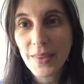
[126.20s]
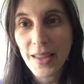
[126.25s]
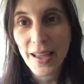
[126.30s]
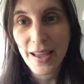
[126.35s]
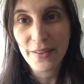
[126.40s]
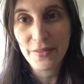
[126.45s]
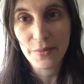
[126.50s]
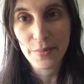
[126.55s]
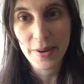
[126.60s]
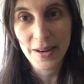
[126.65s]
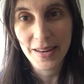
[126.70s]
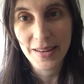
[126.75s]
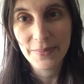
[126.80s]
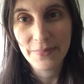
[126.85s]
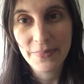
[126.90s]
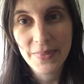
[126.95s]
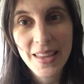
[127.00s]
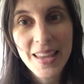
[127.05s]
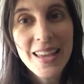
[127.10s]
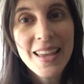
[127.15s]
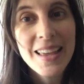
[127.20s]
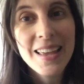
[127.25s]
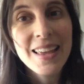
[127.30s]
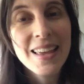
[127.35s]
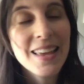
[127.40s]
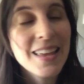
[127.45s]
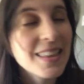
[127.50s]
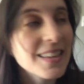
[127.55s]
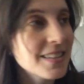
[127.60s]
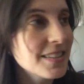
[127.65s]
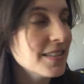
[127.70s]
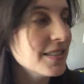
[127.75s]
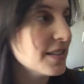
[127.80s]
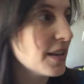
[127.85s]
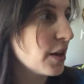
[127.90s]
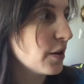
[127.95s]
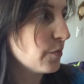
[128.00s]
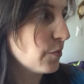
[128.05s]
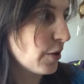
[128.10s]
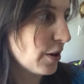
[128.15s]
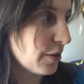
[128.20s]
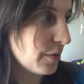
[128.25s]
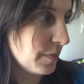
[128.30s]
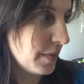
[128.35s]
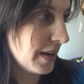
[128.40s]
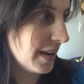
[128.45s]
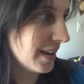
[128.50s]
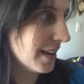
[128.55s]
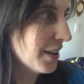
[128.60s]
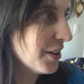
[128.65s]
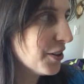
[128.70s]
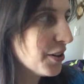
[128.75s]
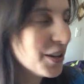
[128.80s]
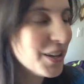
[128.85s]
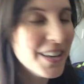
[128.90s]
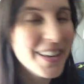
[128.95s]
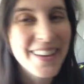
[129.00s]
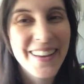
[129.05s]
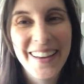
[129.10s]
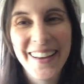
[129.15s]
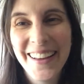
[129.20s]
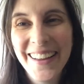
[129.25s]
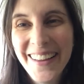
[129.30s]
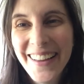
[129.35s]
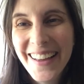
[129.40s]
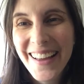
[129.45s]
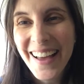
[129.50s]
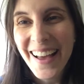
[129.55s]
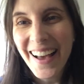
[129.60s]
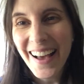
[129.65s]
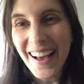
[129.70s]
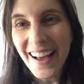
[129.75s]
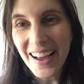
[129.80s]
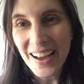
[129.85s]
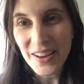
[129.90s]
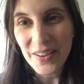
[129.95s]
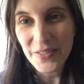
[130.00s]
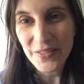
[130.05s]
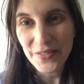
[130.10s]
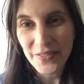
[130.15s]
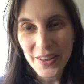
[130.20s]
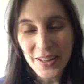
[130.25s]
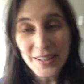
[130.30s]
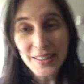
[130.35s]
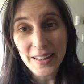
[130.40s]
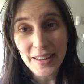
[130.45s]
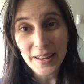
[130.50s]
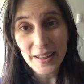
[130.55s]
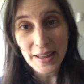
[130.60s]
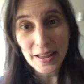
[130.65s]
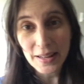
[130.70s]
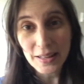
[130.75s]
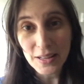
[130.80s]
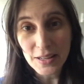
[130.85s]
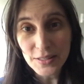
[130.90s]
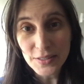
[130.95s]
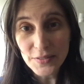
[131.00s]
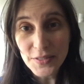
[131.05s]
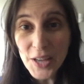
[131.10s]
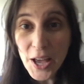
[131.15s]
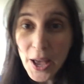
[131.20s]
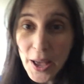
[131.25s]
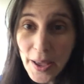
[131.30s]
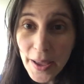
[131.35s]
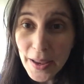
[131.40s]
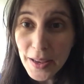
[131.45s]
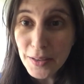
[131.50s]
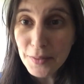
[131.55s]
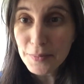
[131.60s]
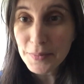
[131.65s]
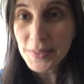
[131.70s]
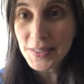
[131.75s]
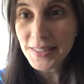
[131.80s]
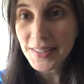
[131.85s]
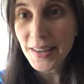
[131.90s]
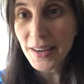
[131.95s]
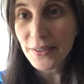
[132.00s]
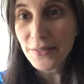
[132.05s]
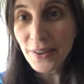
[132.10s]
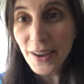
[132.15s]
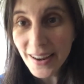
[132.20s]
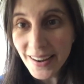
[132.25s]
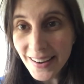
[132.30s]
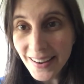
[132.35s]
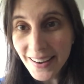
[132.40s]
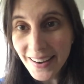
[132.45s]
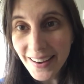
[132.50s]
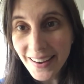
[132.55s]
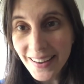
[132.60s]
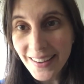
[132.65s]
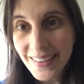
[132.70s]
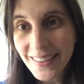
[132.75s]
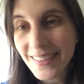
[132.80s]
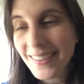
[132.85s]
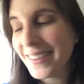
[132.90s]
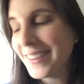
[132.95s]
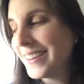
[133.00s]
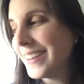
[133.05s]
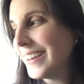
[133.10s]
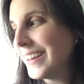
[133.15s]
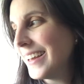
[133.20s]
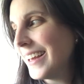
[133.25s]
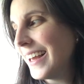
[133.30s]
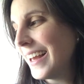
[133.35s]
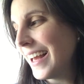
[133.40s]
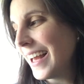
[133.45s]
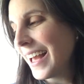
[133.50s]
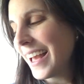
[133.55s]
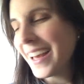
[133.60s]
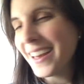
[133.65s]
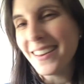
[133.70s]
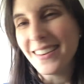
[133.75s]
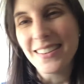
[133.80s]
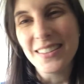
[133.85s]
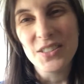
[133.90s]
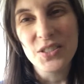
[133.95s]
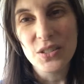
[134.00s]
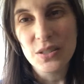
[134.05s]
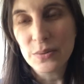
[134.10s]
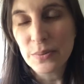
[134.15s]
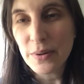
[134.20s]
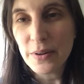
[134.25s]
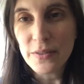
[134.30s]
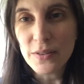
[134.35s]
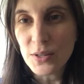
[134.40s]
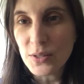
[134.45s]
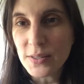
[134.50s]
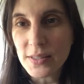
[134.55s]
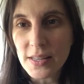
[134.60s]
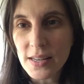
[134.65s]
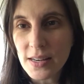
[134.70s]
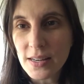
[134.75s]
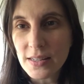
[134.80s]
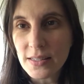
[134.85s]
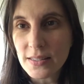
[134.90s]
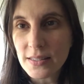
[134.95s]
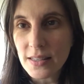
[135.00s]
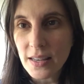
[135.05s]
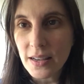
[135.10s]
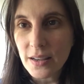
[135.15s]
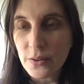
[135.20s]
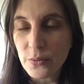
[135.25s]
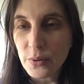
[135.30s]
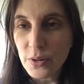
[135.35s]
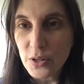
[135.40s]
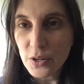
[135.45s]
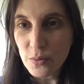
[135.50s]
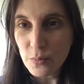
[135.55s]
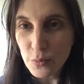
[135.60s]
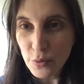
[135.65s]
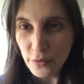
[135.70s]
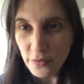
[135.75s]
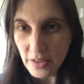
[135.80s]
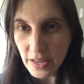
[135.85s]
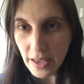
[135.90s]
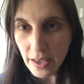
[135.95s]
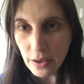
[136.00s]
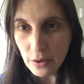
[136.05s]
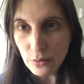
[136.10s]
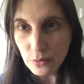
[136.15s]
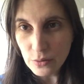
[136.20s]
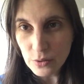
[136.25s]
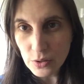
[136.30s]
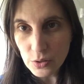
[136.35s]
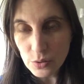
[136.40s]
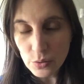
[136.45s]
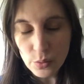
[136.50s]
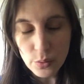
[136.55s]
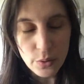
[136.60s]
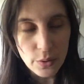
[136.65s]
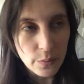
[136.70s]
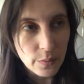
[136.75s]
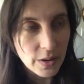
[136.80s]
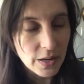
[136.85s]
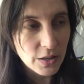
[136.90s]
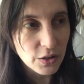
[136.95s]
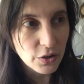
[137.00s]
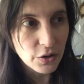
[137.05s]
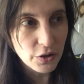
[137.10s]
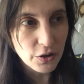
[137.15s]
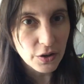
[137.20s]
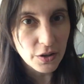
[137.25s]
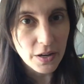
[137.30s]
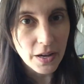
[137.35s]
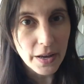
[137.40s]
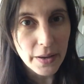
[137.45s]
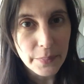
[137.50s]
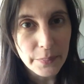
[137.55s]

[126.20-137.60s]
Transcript: Hi, everybody. This is out of breath me. I felt like I had lots of time to get ready. And it's just one of those things, like when you're moving house or when you're